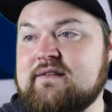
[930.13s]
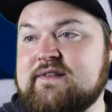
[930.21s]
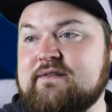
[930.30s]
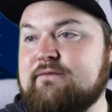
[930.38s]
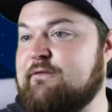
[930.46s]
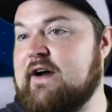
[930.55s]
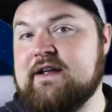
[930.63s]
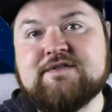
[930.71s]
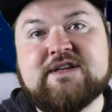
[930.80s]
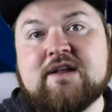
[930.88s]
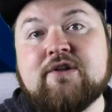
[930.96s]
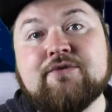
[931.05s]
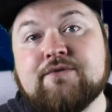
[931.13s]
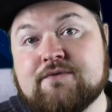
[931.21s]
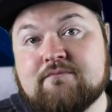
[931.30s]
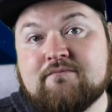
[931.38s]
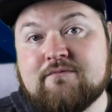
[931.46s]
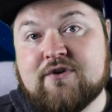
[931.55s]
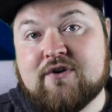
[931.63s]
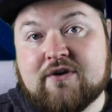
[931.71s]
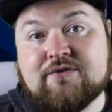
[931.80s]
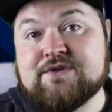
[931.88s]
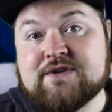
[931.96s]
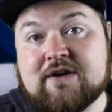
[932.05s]
5 sellout
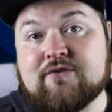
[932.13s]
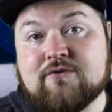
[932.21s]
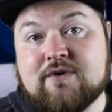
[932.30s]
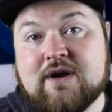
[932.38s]
crowds in a row.